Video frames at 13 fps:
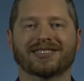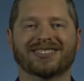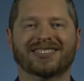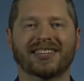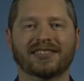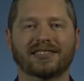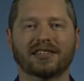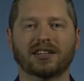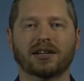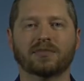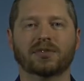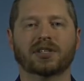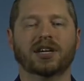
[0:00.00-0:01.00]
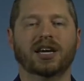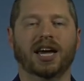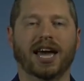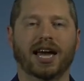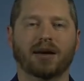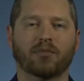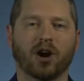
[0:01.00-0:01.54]
systems
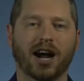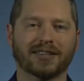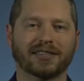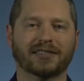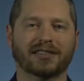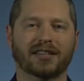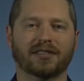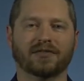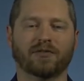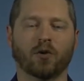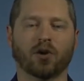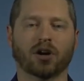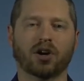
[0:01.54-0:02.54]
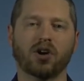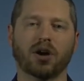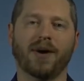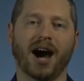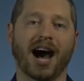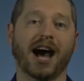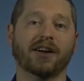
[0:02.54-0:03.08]
and processes for going
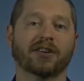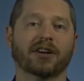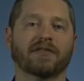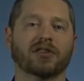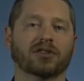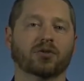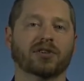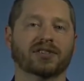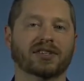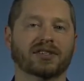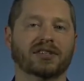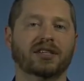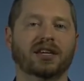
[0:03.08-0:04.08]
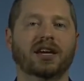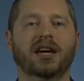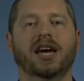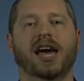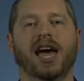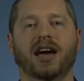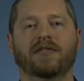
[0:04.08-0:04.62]
about hiring a virtual assistant
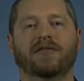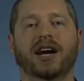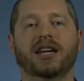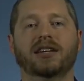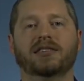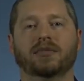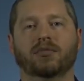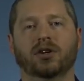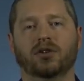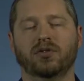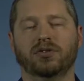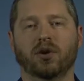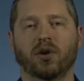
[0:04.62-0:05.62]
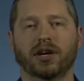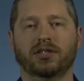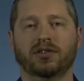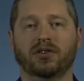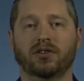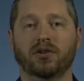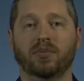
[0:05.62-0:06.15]
and finding someone who's going
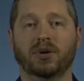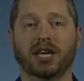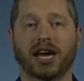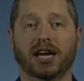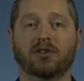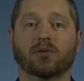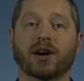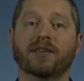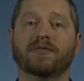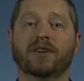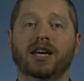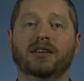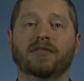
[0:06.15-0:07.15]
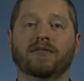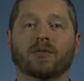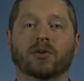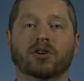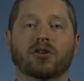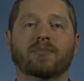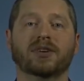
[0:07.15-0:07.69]
to be a great fit for
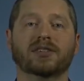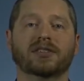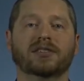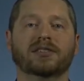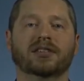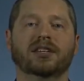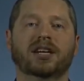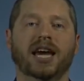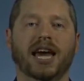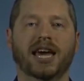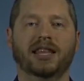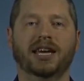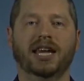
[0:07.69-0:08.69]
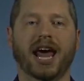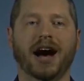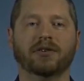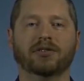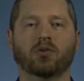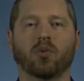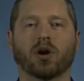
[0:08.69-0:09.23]
your business and then how
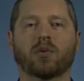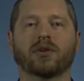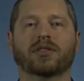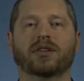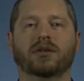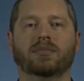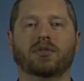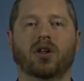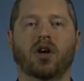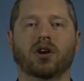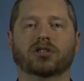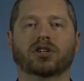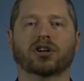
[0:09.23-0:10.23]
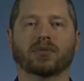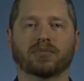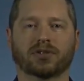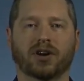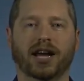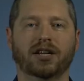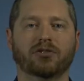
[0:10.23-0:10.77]
to work with them long term. So,
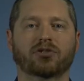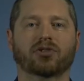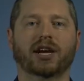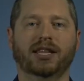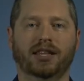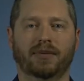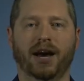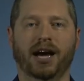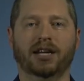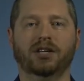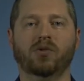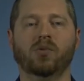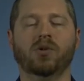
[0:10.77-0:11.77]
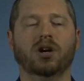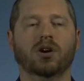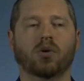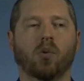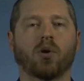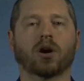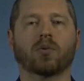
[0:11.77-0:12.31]
how do you train them? How do you
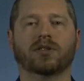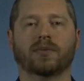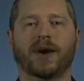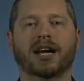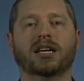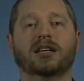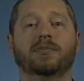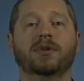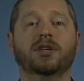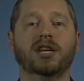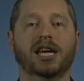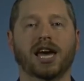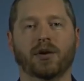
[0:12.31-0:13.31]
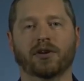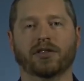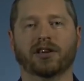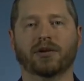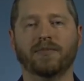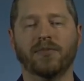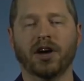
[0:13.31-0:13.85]
work with them? How do you communicate with them?